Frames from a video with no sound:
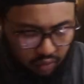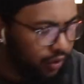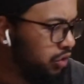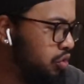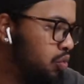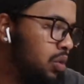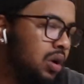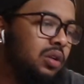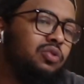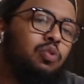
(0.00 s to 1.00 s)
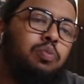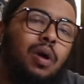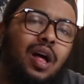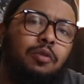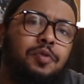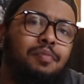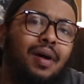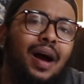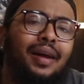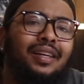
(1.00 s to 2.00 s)
Retro Ones will probably be
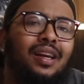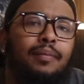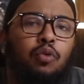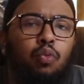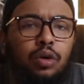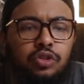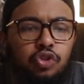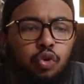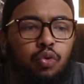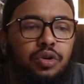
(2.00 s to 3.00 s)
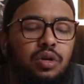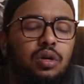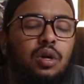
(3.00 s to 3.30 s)
my #1 Jordan.